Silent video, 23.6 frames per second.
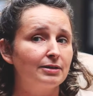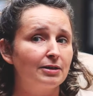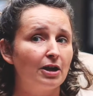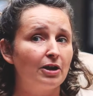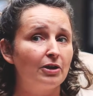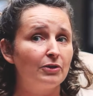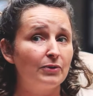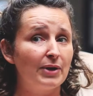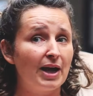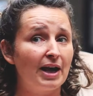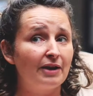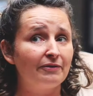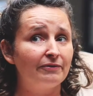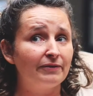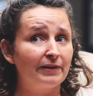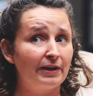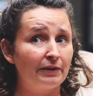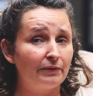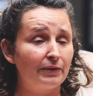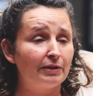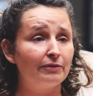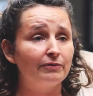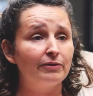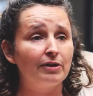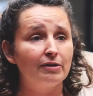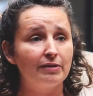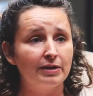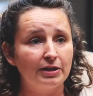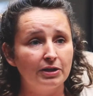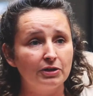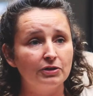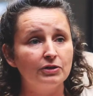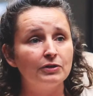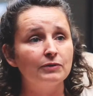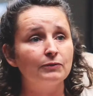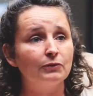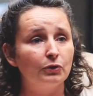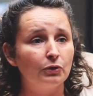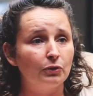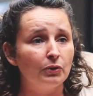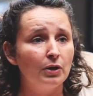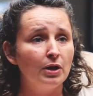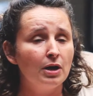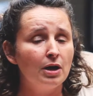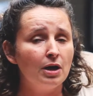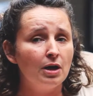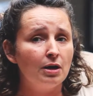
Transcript: So I have found that very useful,